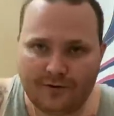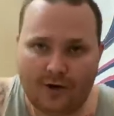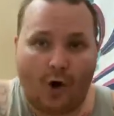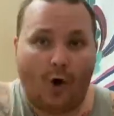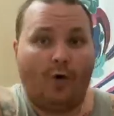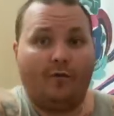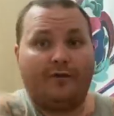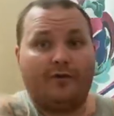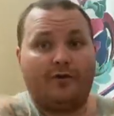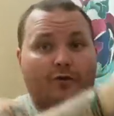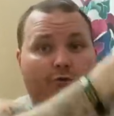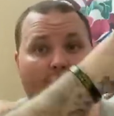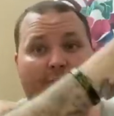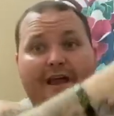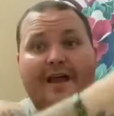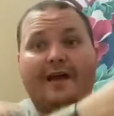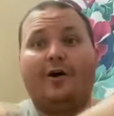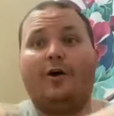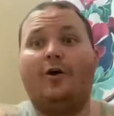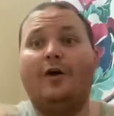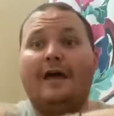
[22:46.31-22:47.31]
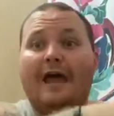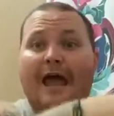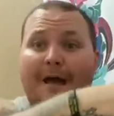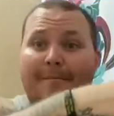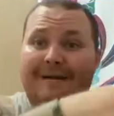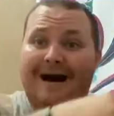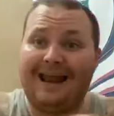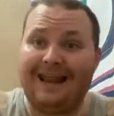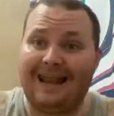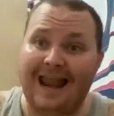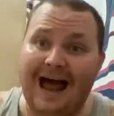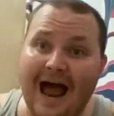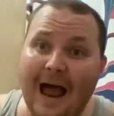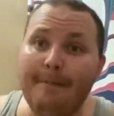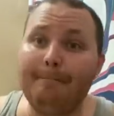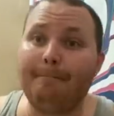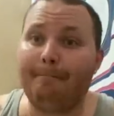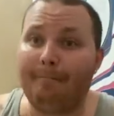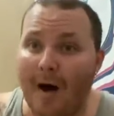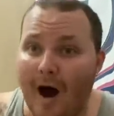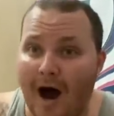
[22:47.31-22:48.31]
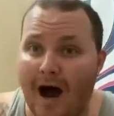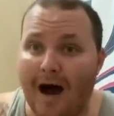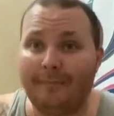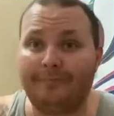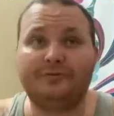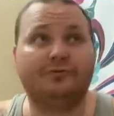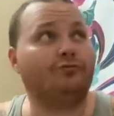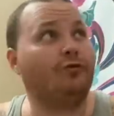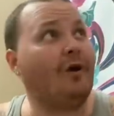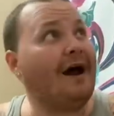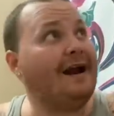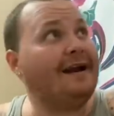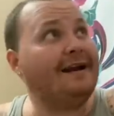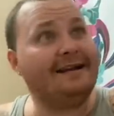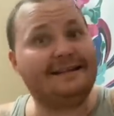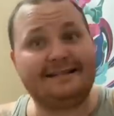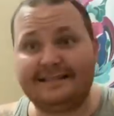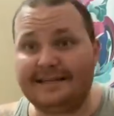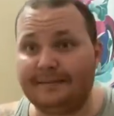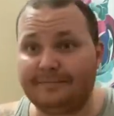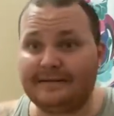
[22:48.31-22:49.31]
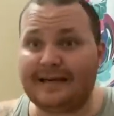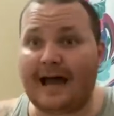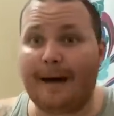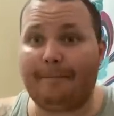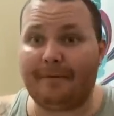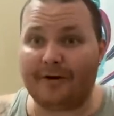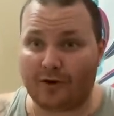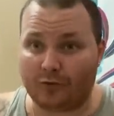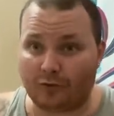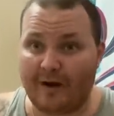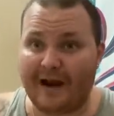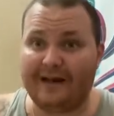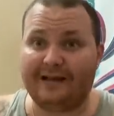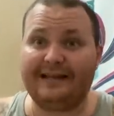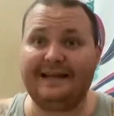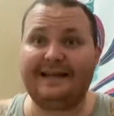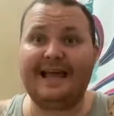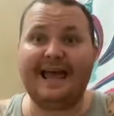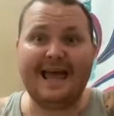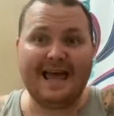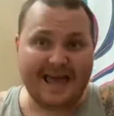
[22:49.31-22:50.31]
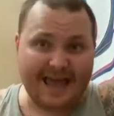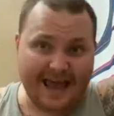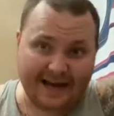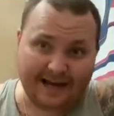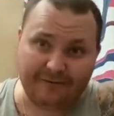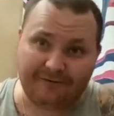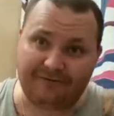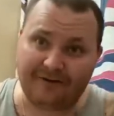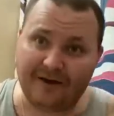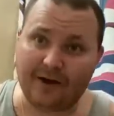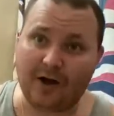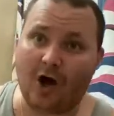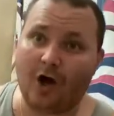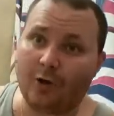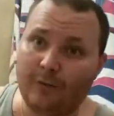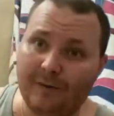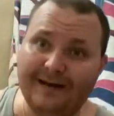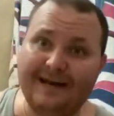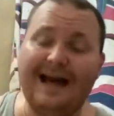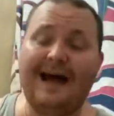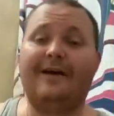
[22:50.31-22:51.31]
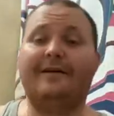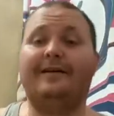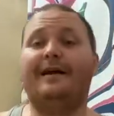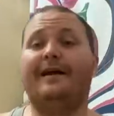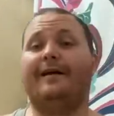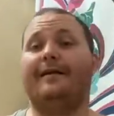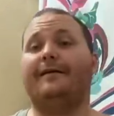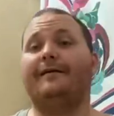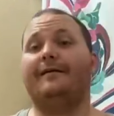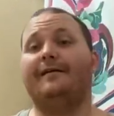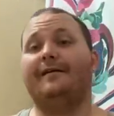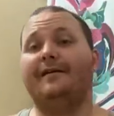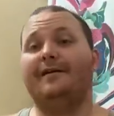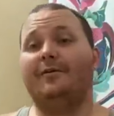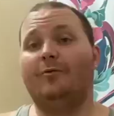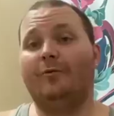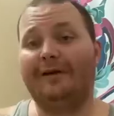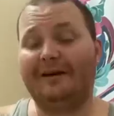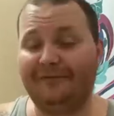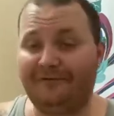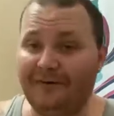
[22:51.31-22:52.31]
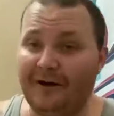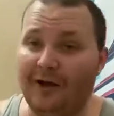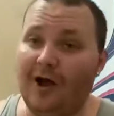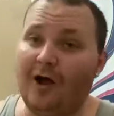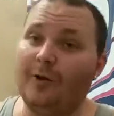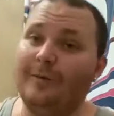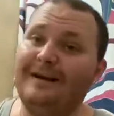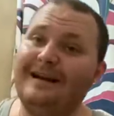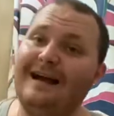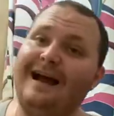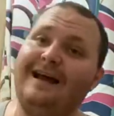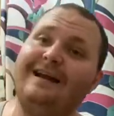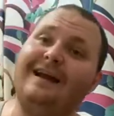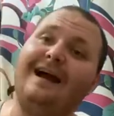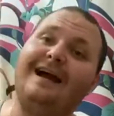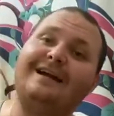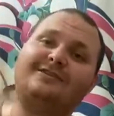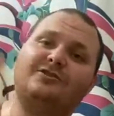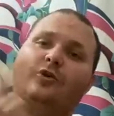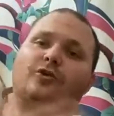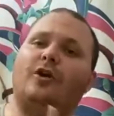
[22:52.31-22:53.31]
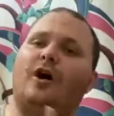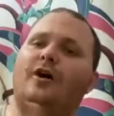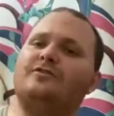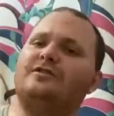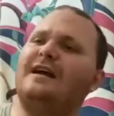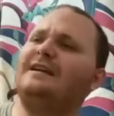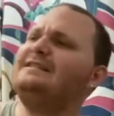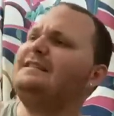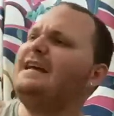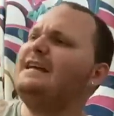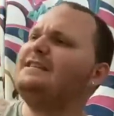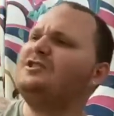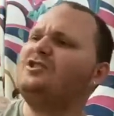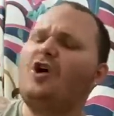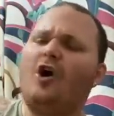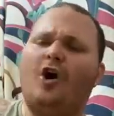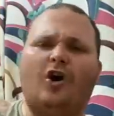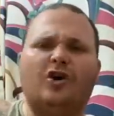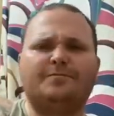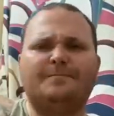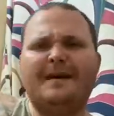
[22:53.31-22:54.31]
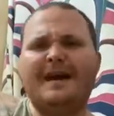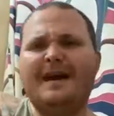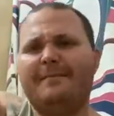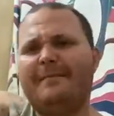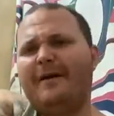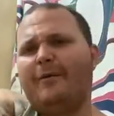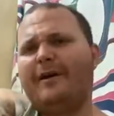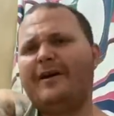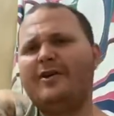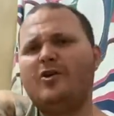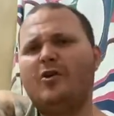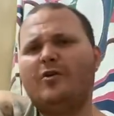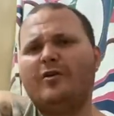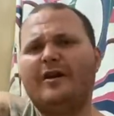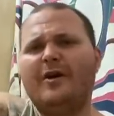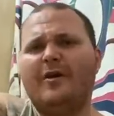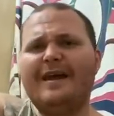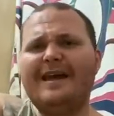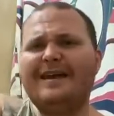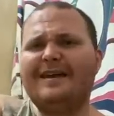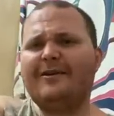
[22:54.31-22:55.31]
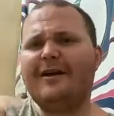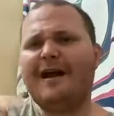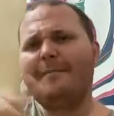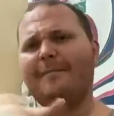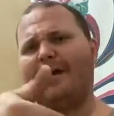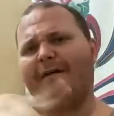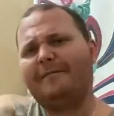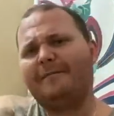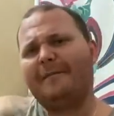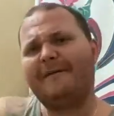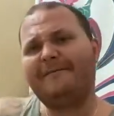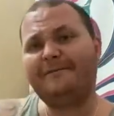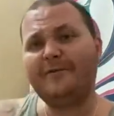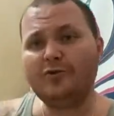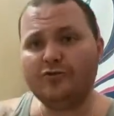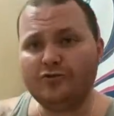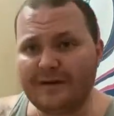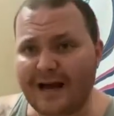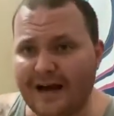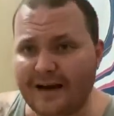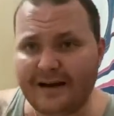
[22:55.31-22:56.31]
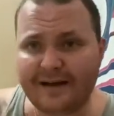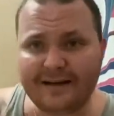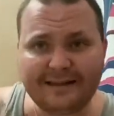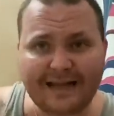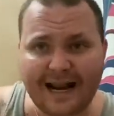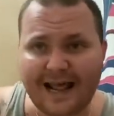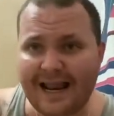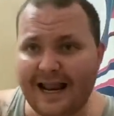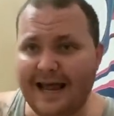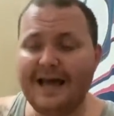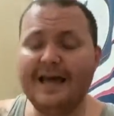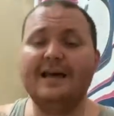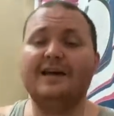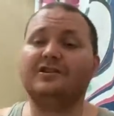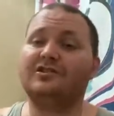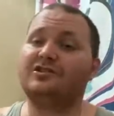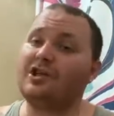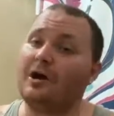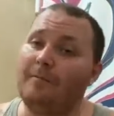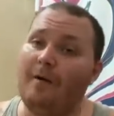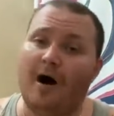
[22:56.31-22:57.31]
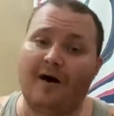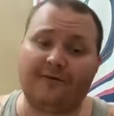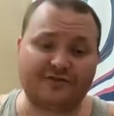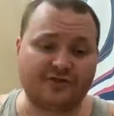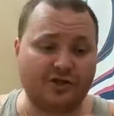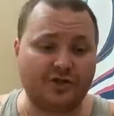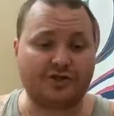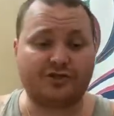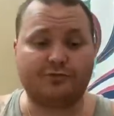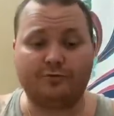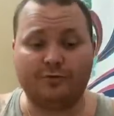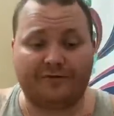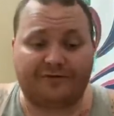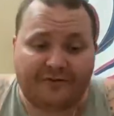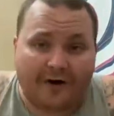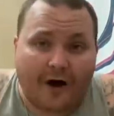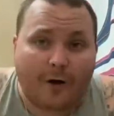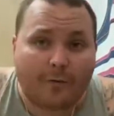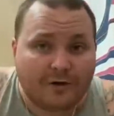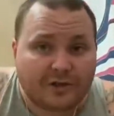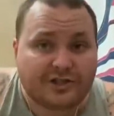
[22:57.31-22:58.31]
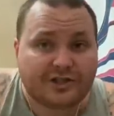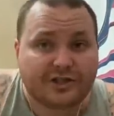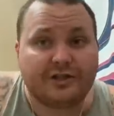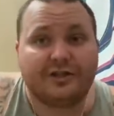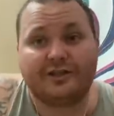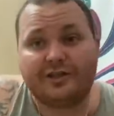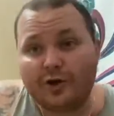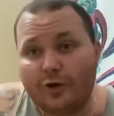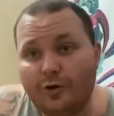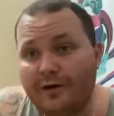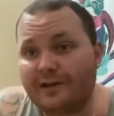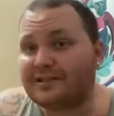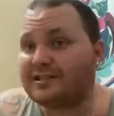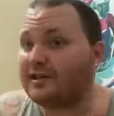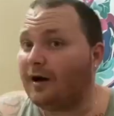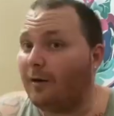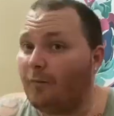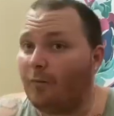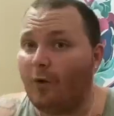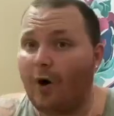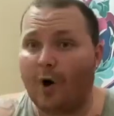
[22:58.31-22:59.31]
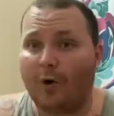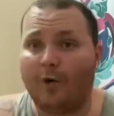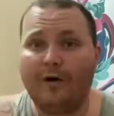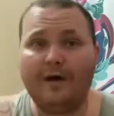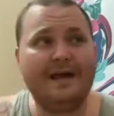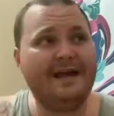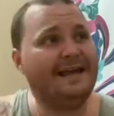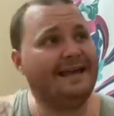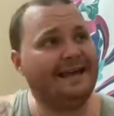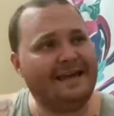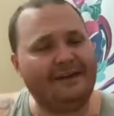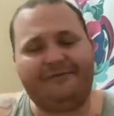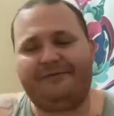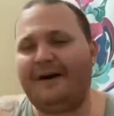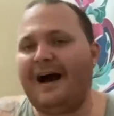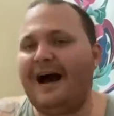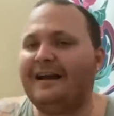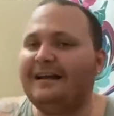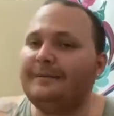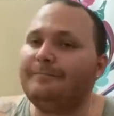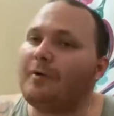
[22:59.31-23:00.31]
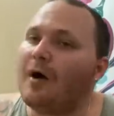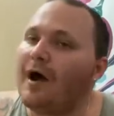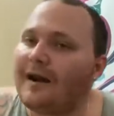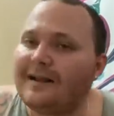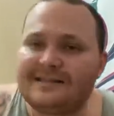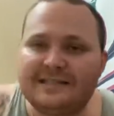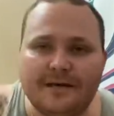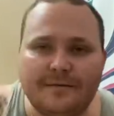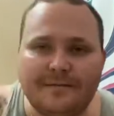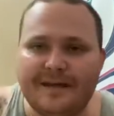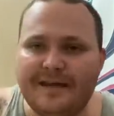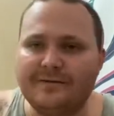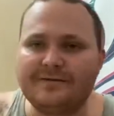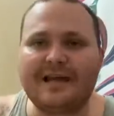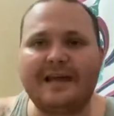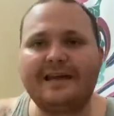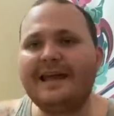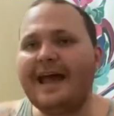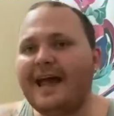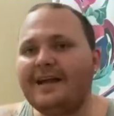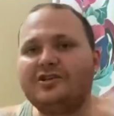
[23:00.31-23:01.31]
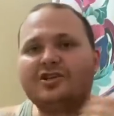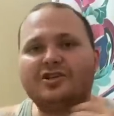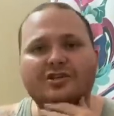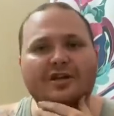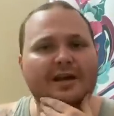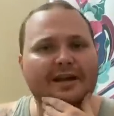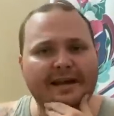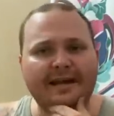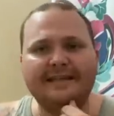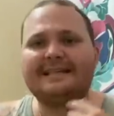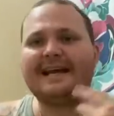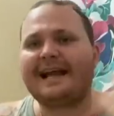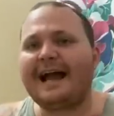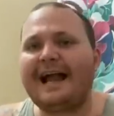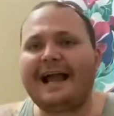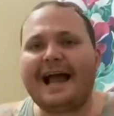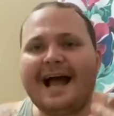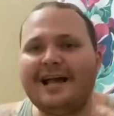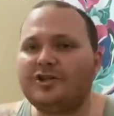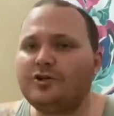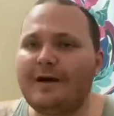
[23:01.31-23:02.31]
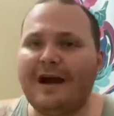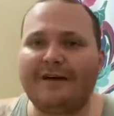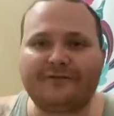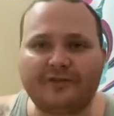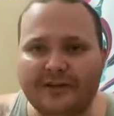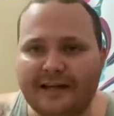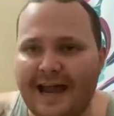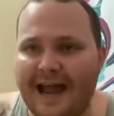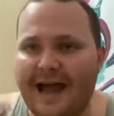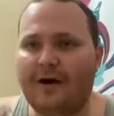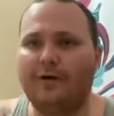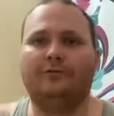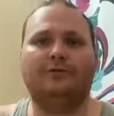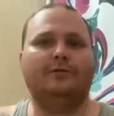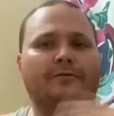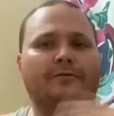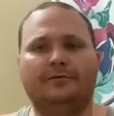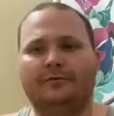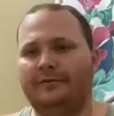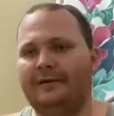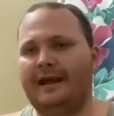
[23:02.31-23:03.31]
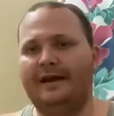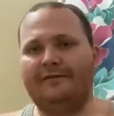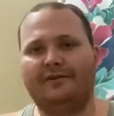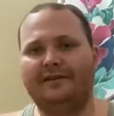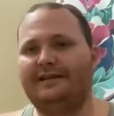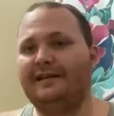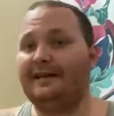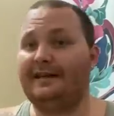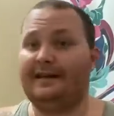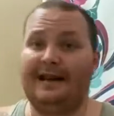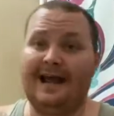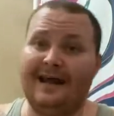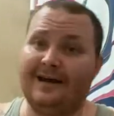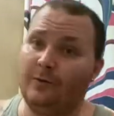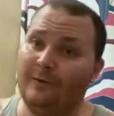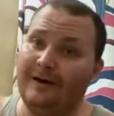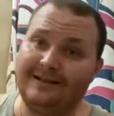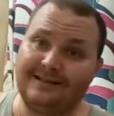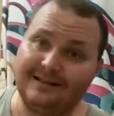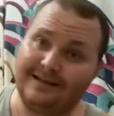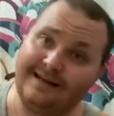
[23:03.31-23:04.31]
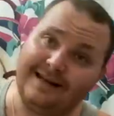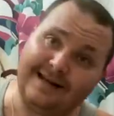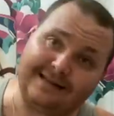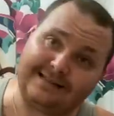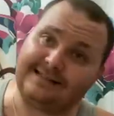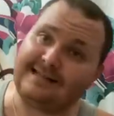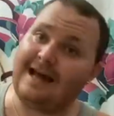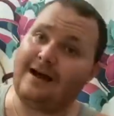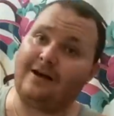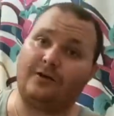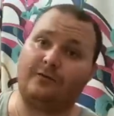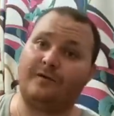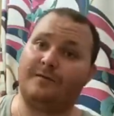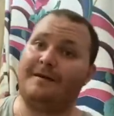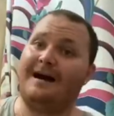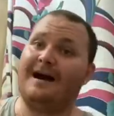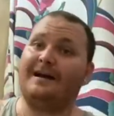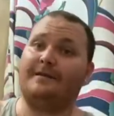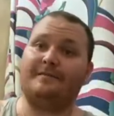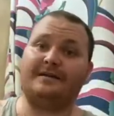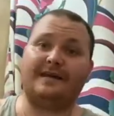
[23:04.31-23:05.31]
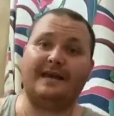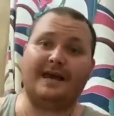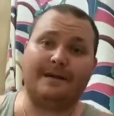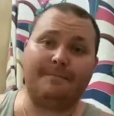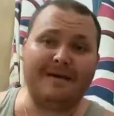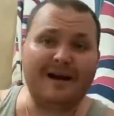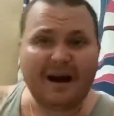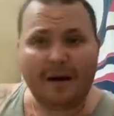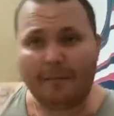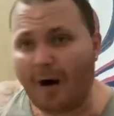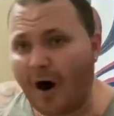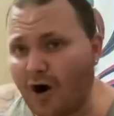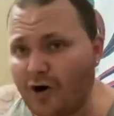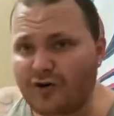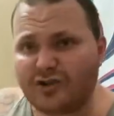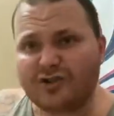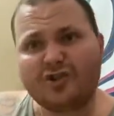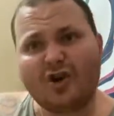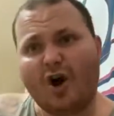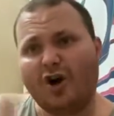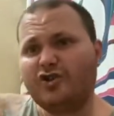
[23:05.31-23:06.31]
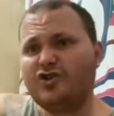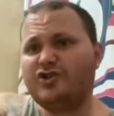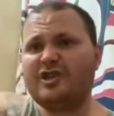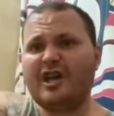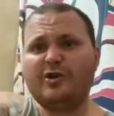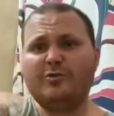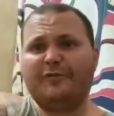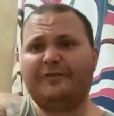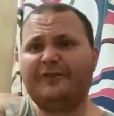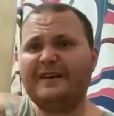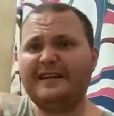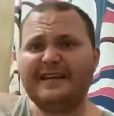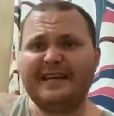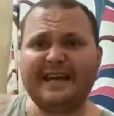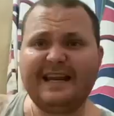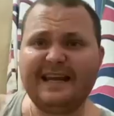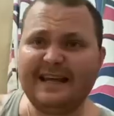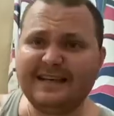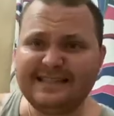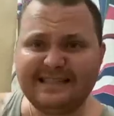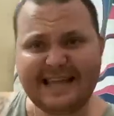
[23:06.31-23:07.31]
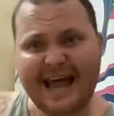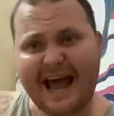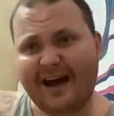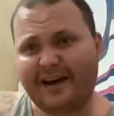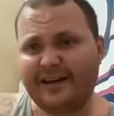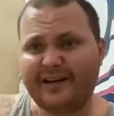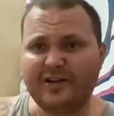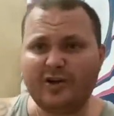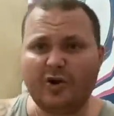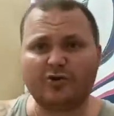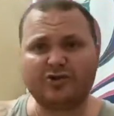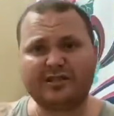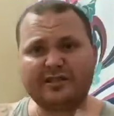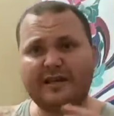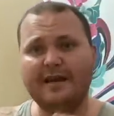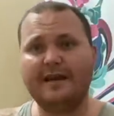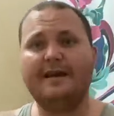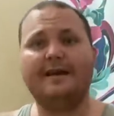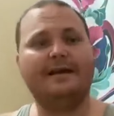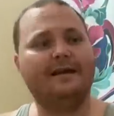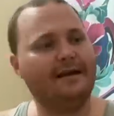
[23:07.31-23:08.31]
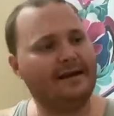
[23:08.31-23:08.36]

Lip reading: Over the rail, and my line popped right at the tip top of the railing, and it fell all the way down there. When it fell all the way down there, I told the officer, I say, Sarge, man, why you don't go ahead and grab my food down there? Da-da-da. Some officers will fuck with you and do it, some won't. He finally brought it to me. He was like, yeah, he's like, I got you after count. Never did it. Had to wait till the next count and remind him again. Man, I'm hungry, Sarge. You said you were finna get it. It's down there. You gonna see.